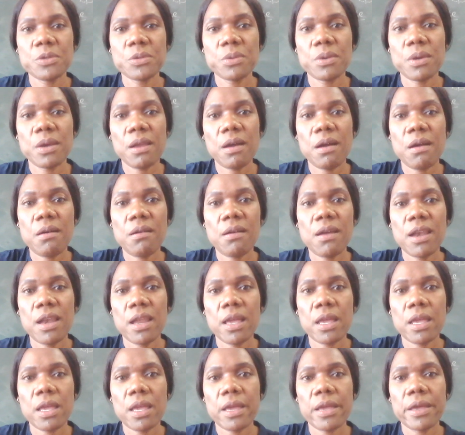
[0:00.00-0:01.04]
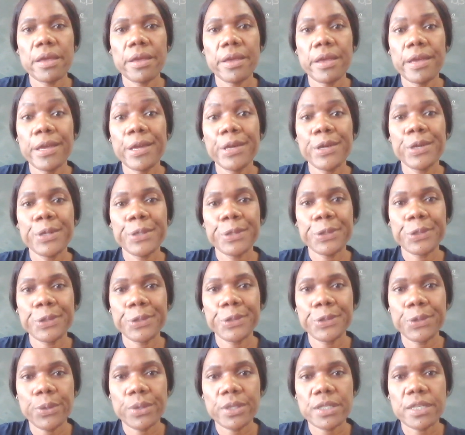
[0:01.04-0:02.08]
to now are like
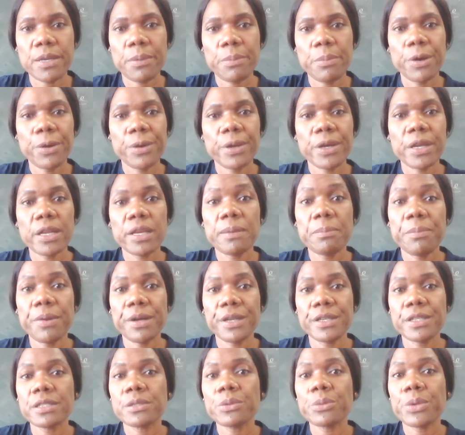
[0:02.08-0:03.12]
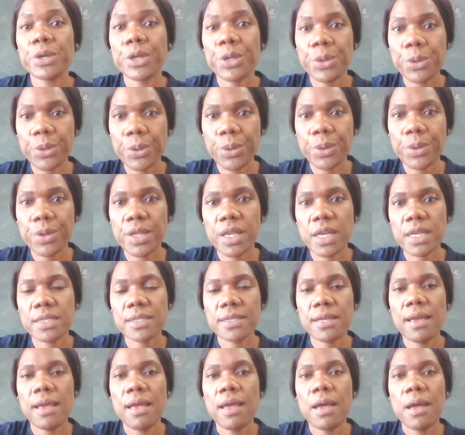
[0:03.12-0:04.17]
shocked about it. But we know that
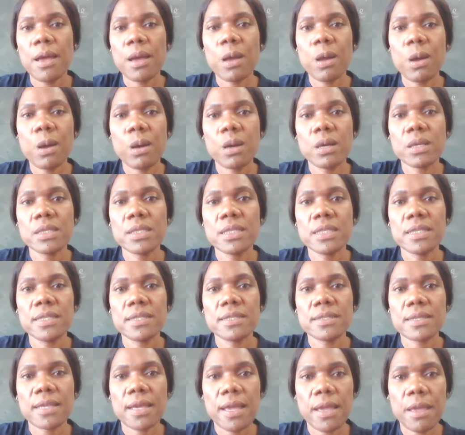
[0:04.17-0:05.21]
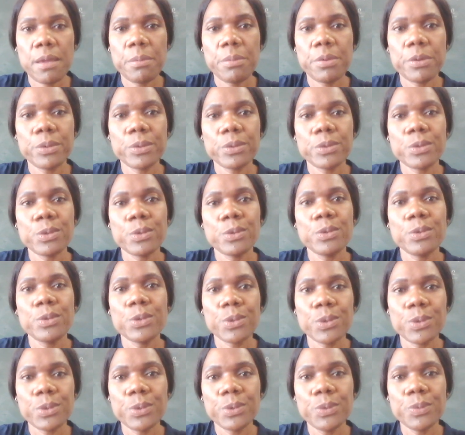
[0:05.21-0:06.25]
God is able to
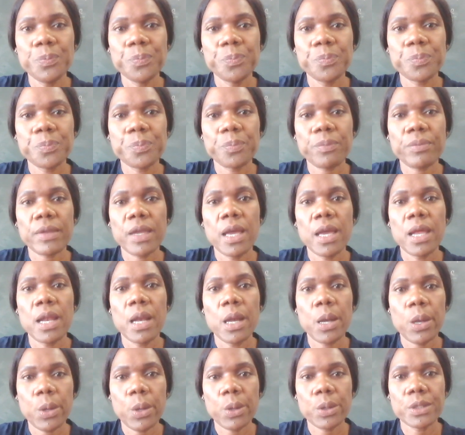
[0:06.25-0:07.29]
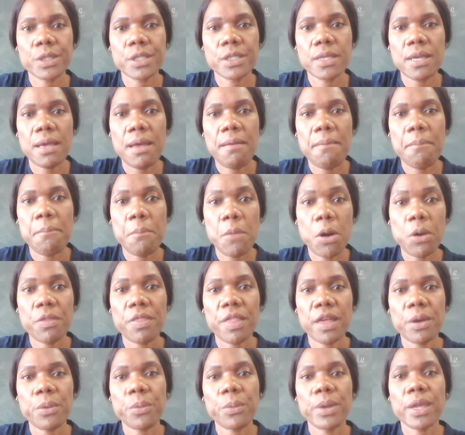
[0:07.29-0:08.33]
do a lot more
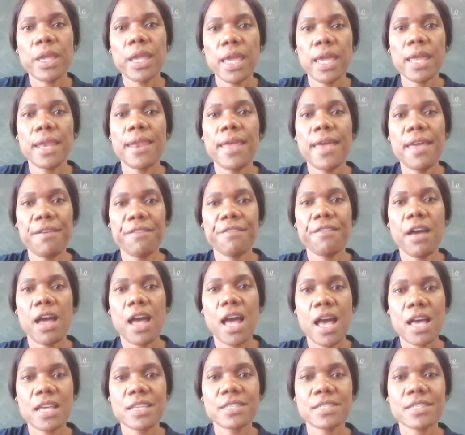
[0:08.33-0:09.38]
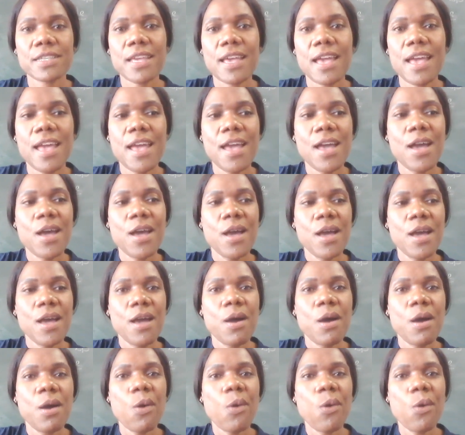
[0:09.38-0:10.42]
than we can ever ask
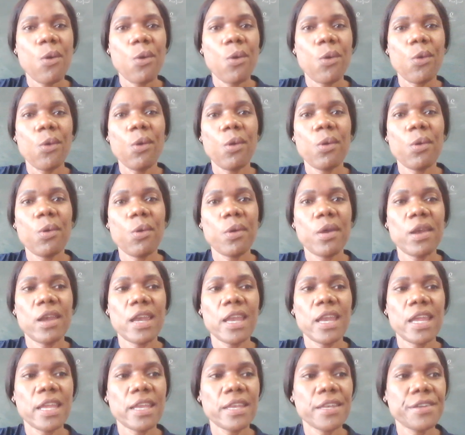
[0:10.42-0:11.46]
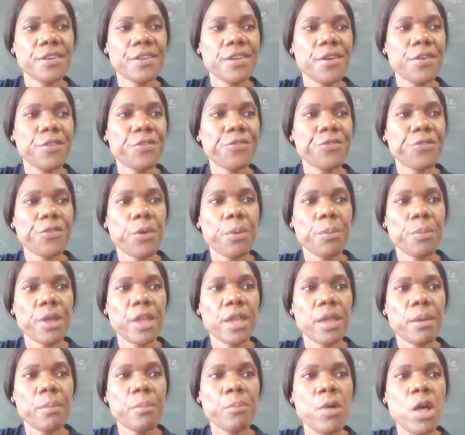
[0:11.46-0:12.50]
or need from
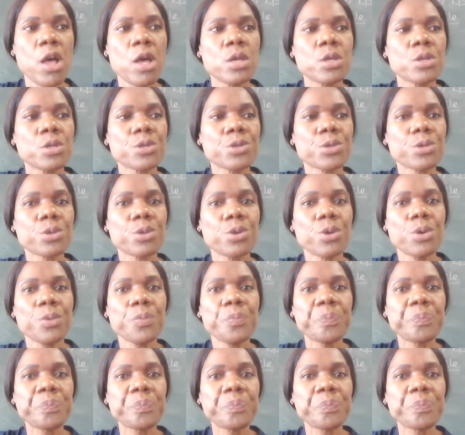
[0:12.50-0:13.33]
Him. So